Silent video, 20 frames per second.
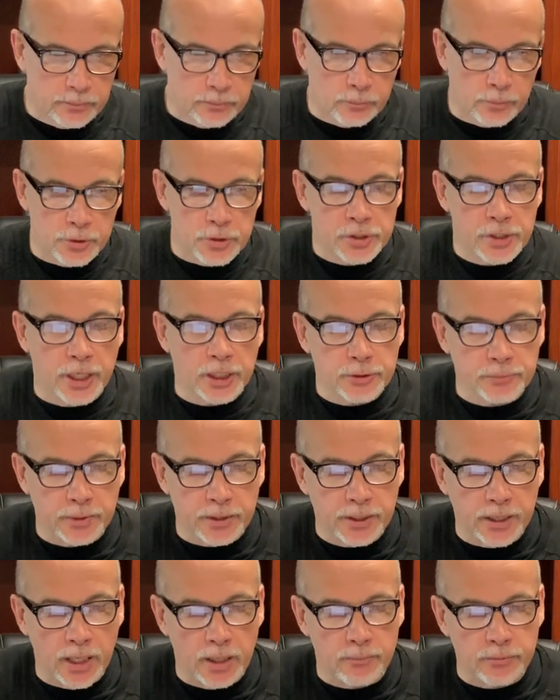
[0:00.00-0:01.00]
When
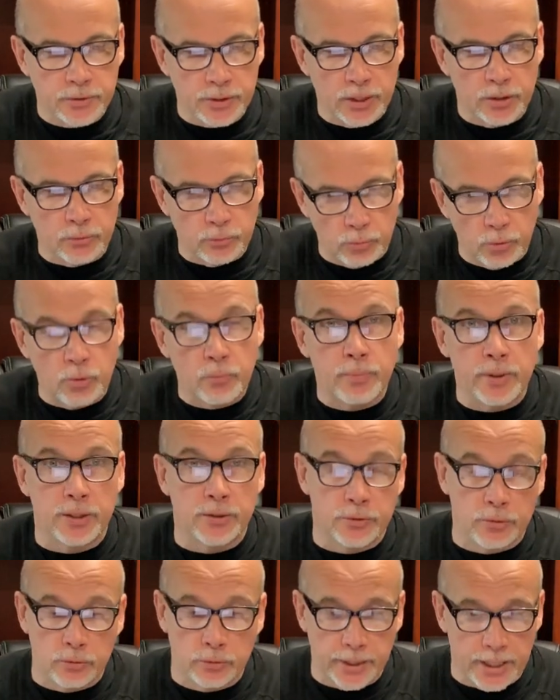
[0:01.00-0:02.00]
judgment comes, it will
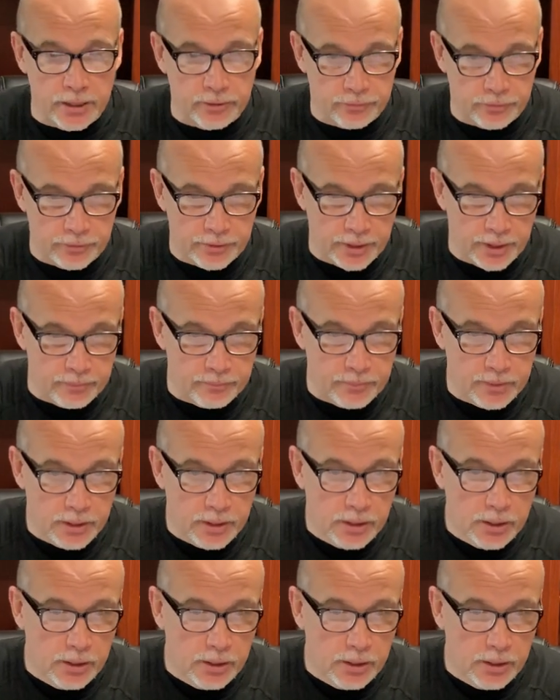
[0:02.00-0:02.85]
be too late for them.